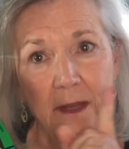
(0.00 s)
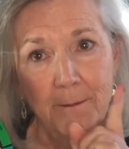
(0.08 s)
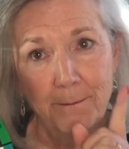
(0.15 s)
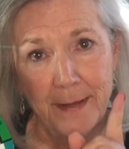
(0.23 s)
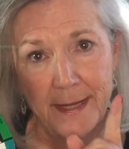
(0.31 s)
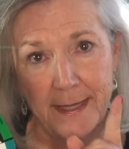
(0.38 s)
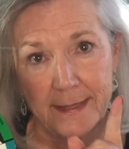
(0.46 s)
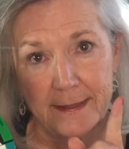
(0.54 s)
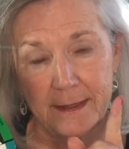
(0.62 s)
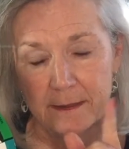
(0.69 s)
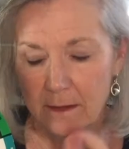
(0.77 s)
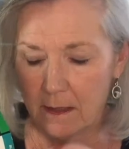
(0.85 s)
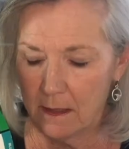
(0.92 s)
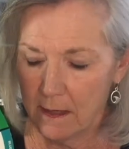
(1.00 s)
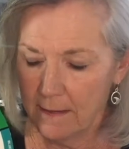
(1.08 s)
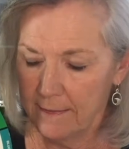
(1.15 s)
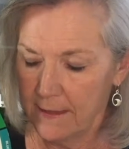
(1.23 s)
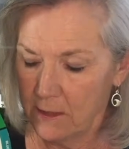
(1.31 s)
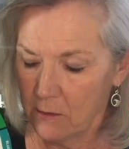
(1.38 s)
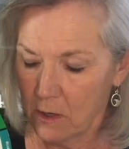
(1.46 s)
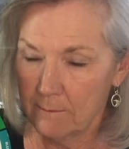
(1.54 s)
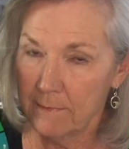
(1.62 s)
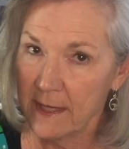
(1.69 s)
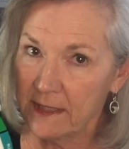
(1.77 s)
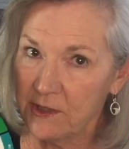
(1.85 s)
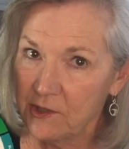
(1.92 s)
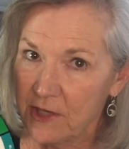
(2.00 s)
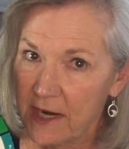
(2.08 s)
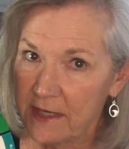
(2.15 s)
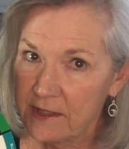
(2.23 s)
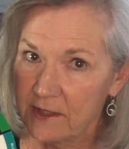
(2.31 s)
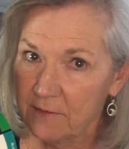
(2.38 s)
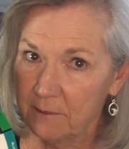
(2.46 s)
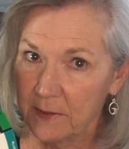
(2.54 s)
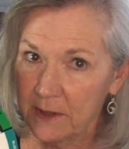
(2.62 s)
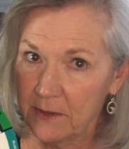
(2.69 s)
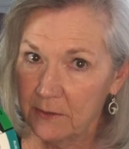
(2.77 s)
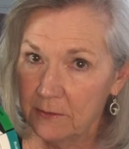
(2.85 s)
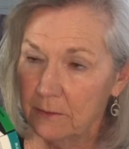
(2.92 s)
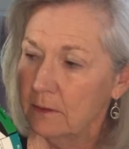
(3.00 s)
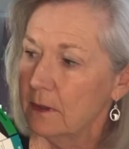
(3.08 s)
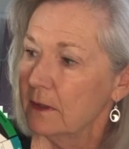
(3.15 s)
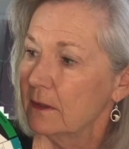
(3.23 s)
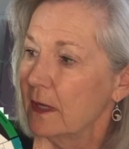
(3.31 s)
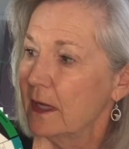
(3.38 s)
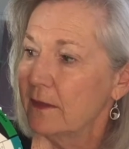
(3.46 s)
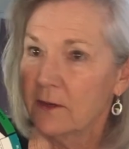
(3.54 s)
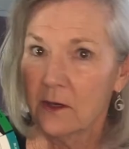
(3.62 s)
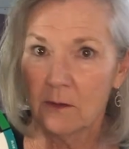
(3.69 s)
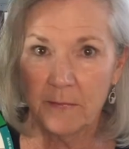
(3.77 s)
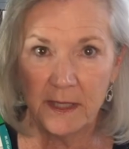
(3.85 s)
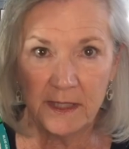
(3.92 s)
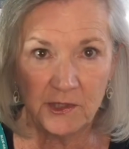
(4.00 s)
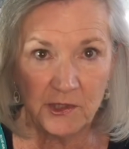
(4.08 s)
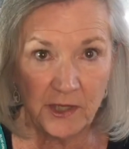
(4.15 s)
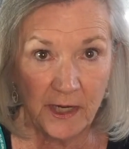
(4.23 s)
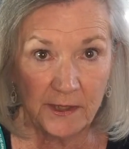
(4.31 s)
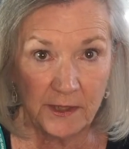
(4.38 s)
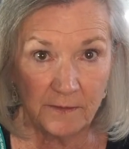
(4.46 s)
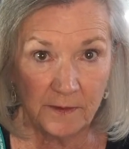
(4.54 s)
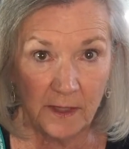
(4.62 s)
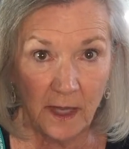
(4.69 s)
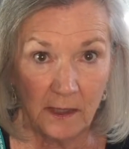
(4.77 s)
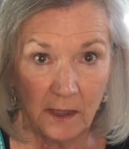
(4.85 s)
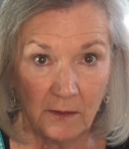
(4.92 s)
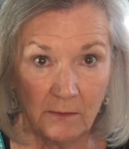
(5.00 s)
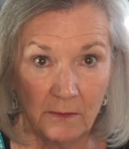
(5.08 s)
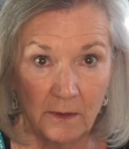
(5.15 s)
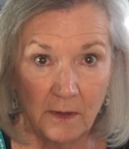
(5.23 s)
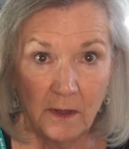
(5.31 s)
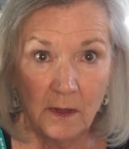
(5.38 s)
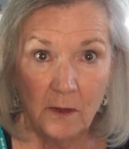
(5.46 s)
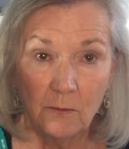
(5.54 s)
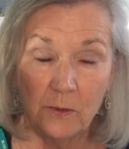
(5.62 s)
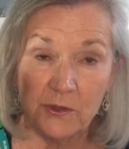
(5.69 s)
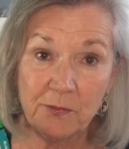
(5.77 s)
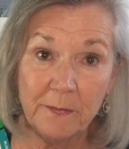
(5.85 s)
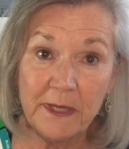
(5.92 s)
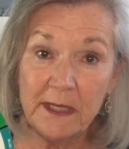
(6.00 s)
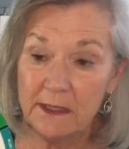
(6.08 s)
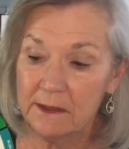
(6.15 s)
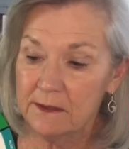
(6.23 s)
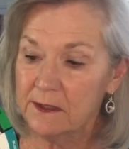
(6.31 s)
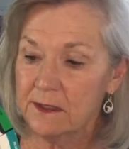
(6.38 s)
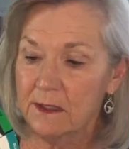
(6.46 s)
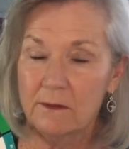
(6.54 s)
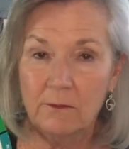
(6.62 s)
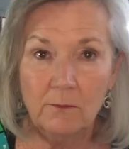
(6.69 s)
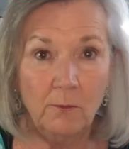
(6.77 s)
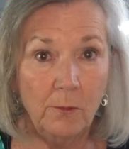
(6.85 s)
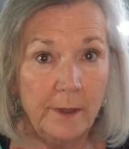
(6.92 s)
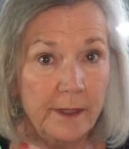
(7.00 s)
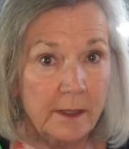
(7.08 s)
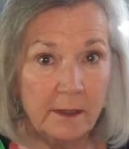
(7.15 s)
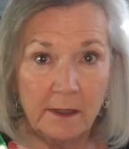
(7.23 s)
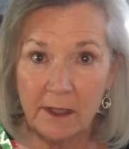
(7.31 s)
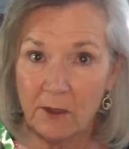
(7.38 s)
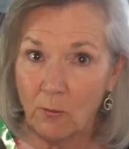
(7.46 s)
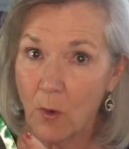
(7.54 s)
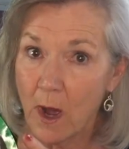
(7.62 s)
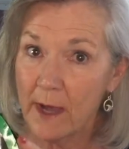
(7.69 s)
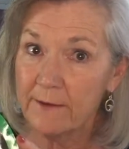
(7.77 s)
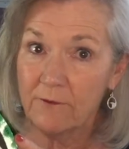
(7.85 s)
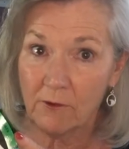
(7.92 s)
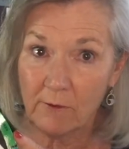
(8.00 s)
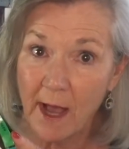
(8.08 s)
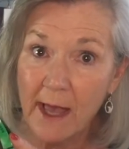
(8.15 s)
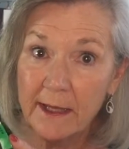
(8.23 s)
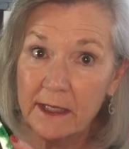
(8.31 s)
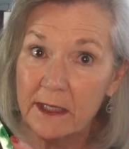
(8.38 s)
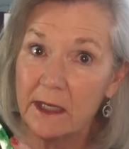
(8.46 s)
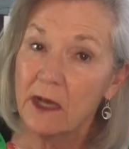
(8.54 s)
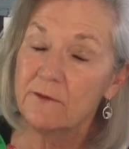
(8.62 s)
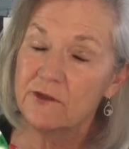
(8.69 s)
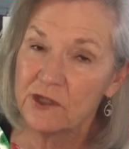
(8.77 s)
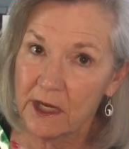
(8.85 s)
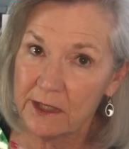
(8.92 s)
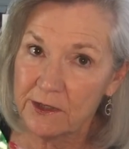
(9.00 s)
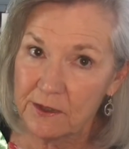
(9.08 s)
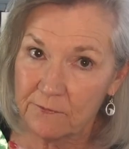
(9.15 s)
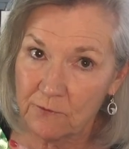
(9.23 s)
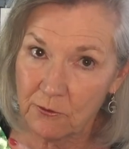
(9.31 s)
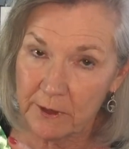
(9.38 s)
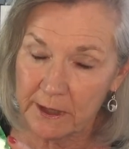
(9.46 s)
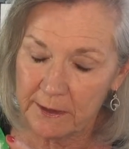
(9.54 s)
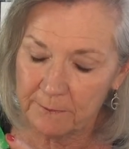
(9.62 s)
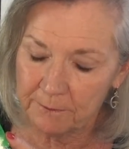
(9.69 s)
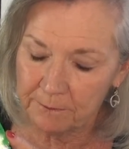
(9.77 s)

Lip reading: But there are many shades of blue and there are many shades of yellow, which means we can get a wide variety of shades of green.